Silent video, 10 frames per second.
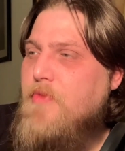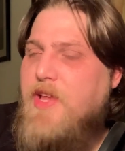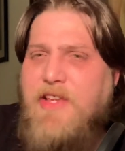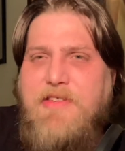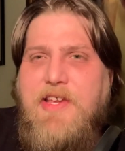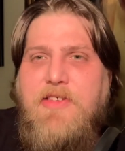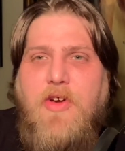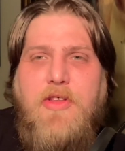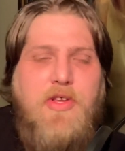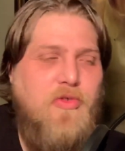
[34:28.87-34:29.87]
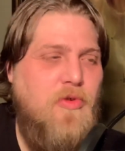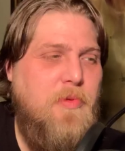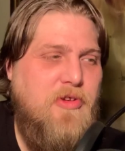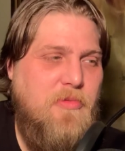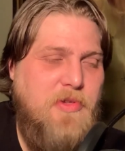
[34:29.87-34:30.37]
and it's linked on the YouTube
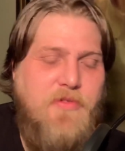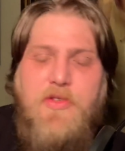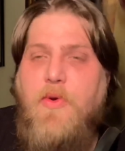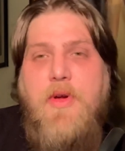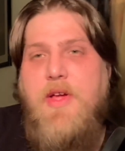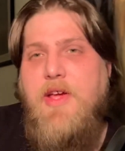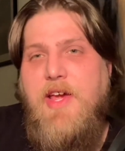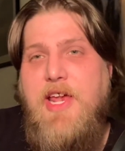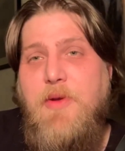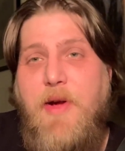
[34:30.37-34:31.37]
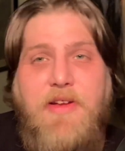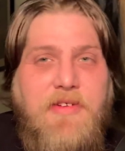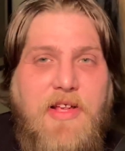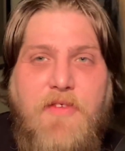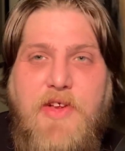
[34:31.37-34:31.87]
page, I believe. So, anyway,
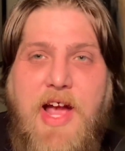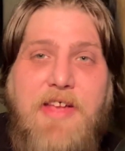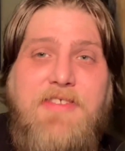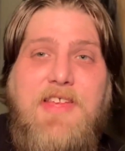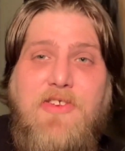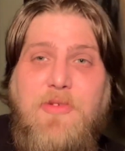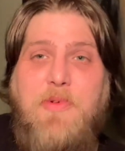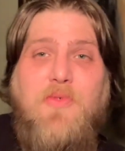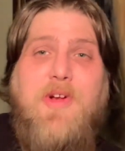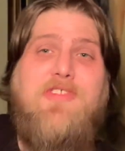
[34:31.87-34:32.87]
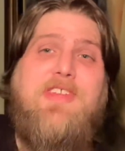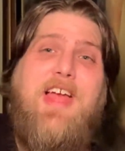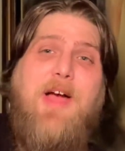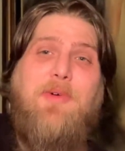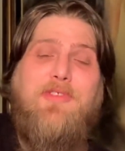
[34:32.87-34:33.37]
I love you guys. Thank you so much for watching.
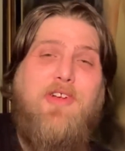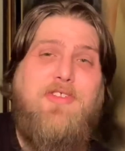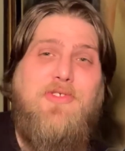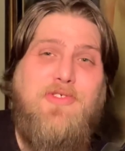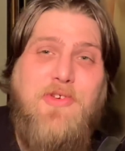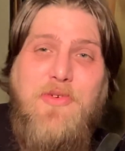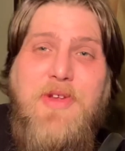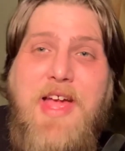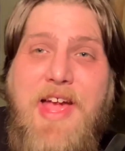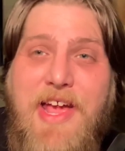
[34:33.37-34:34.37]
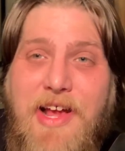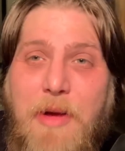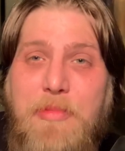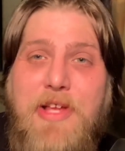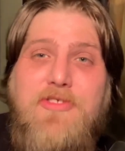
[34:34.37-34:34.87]
I will talk to you soon, and
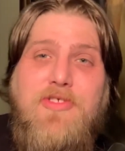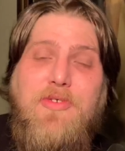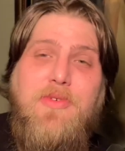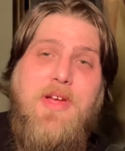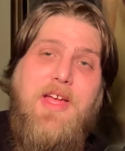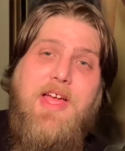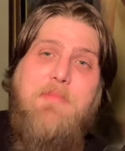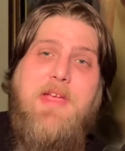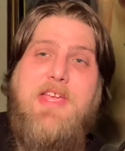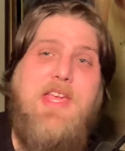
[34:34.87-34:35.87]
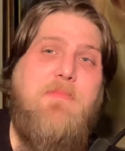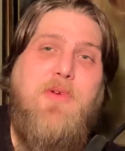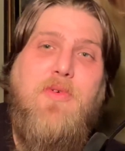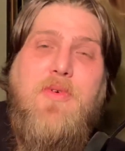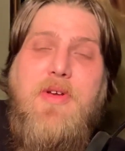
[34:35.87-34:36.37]
God bless you, and may He keep
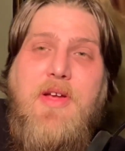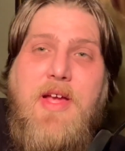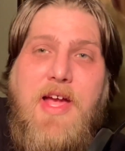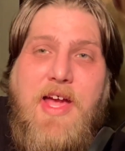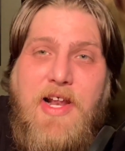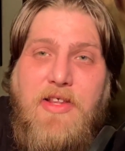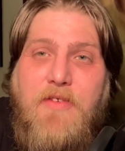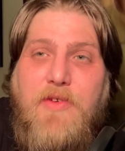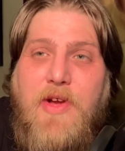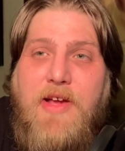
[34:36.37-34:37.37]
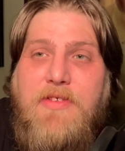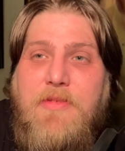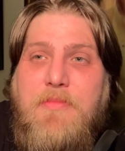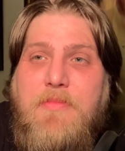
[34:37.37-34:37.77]
you. And I love you guys.